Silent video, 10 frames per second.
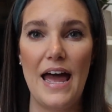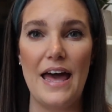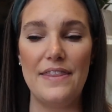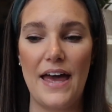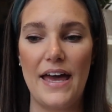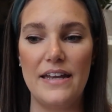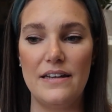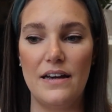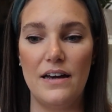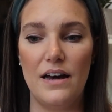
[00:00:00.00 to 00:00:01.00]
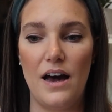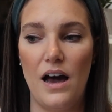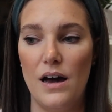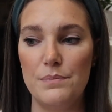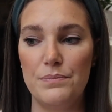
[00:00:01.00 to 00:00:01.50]
And then
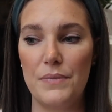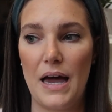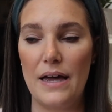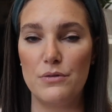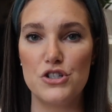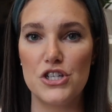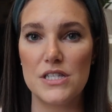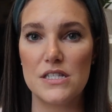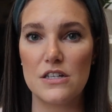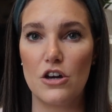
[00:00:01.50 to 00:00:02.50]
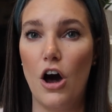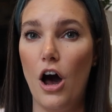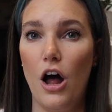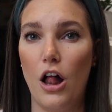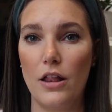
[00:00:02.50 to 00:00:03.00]
um, I would just
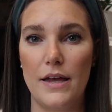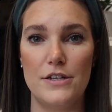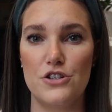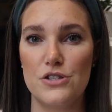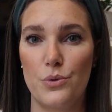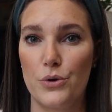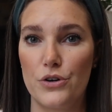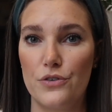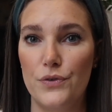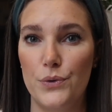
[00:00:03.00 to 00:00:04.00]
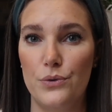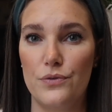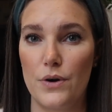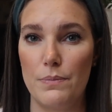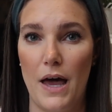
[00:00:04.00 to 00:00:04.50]
call and just order food
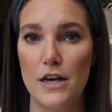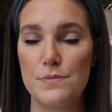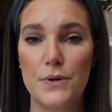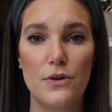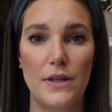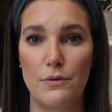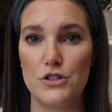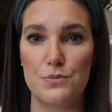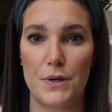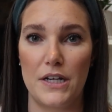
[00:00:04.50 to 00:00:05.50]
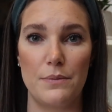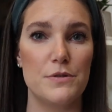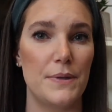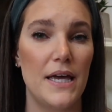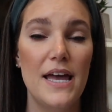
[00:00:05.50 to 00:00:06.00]
from the hospital and they would just bring it up
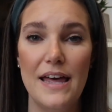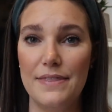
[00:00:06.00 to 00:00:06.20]
to me.